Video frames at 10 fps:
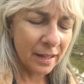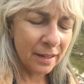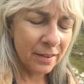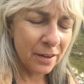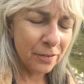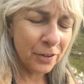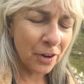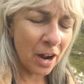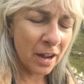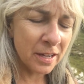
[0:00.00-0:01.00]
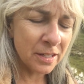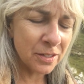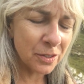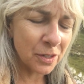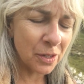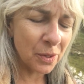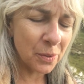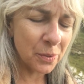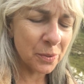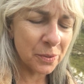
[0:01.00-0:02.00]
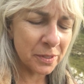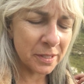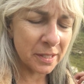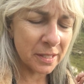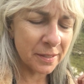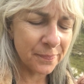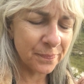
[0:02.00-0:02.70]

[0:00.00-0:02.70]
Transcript: And then if your eyes are closed,